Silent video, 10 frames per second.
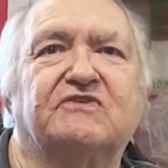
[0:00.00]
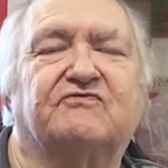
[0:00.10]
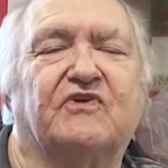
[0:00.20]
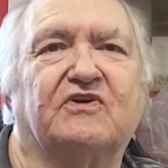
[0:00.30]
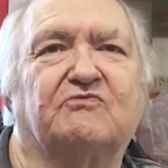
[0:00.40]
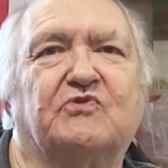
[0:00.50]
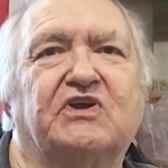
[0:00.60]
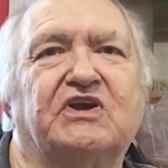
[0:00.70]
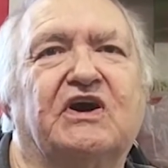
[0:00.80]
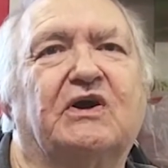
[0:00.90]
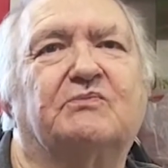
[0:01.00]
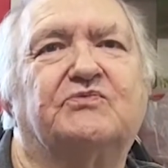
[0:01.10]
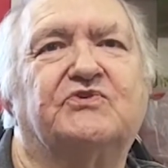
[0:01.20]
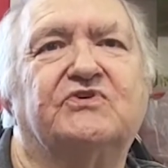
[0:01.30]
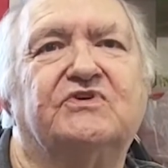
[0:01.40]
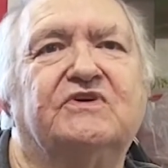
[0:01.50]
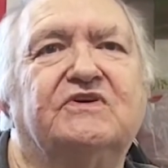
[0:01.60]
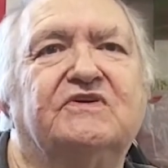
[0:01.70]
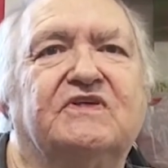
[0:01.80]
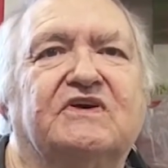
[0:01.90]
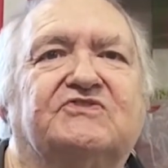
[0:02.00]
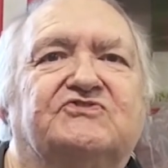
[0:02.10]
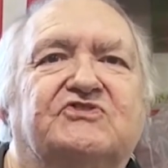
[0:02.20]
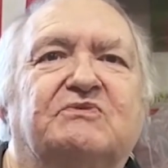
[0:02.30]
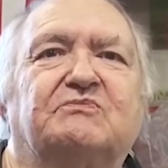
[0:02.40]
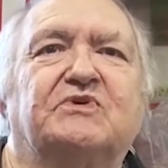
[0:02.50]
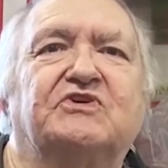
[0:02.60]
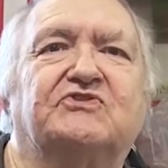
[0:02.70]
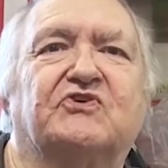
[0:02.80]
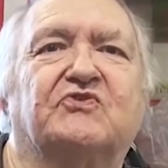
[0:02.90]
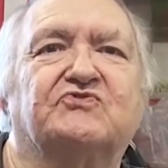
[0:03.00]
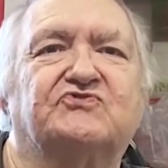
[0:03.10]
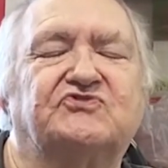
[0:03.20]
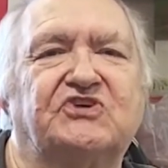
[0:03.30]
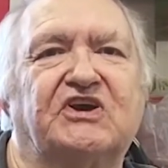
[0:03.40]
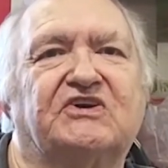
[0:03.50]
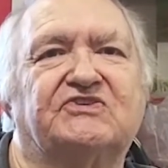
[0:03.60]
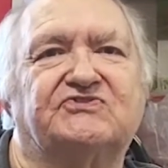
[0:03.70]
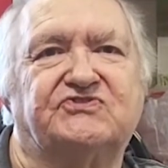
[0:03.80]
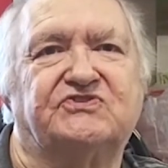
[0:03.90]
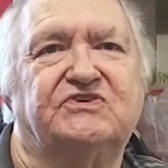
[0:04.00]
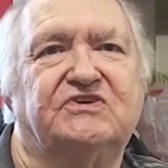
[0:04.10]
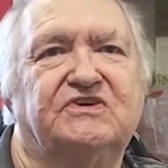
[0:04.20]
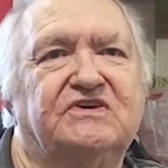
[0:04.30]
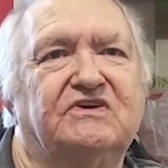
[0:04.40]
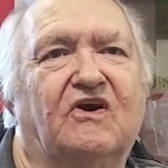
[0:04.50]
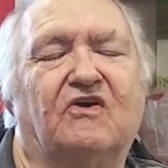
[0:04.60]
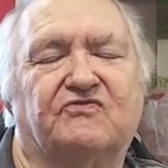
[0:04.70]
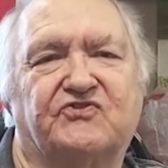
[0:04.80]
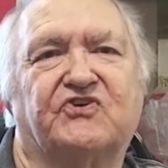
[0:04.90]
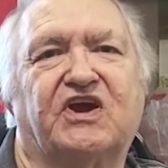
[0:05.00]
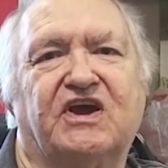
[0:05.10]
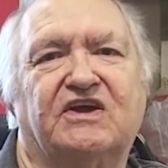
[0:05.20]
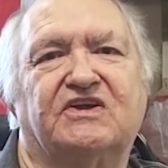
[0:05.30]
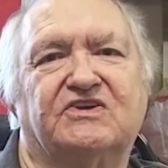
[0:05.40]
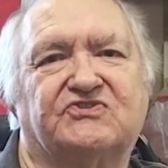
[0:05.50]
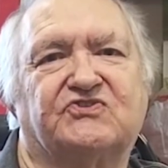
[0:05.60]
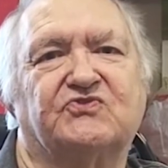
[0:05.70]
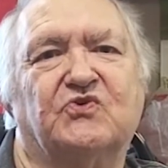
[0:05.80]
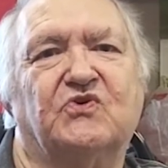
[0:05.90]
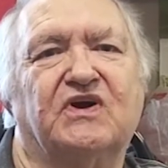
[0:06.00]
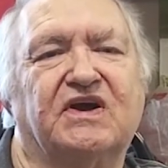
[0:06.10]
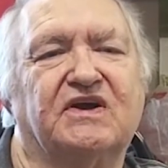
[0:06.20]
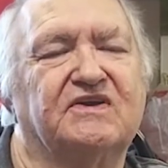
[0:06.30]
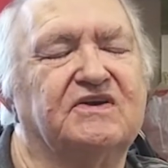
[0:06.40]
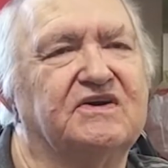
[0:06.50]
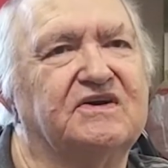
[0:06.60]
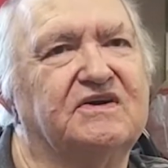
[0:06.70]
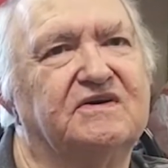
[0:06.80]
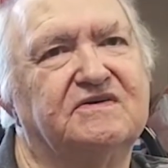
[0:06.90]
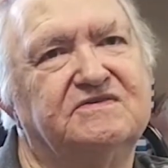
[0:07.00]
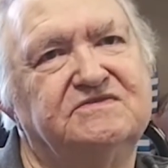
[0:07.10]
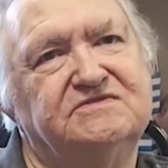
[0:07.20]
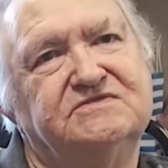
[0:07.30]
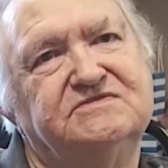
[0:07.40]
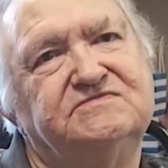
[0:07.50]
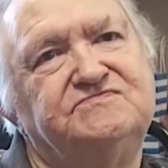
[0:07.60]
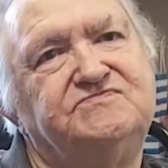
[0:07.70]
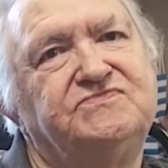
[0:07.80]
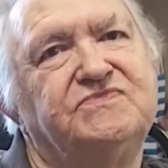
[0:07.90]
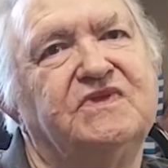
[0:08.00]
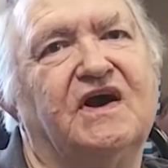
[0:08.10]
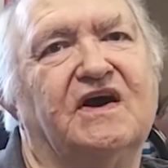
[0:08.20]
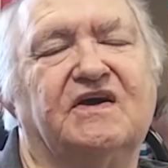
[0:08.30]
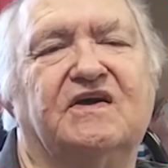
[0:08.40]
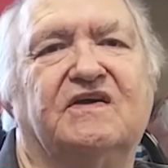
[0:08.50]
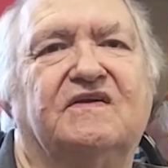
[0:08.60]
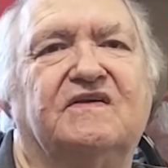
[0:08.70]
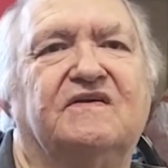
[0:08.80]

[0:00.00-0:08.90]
if I re-upped, they'd send me to OCS, Officer Candidate School, and uh, I